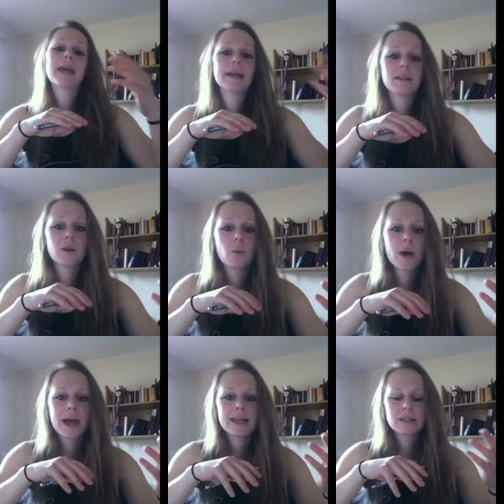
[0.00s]
gaining
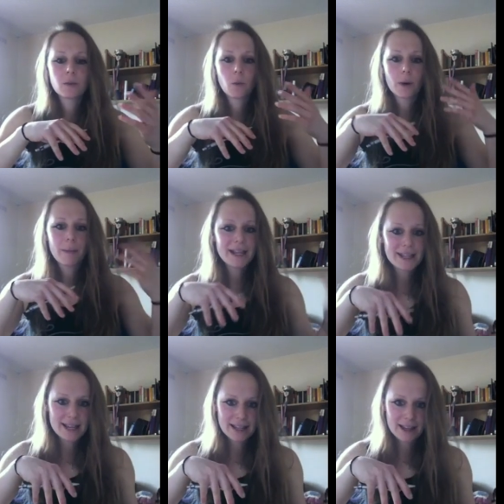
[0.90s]
weight or
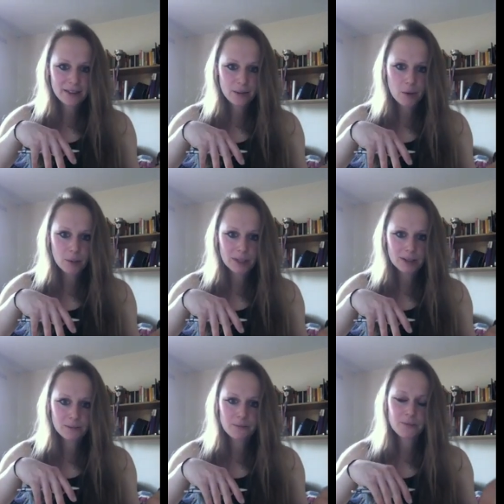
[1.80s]
maintaining at the moment.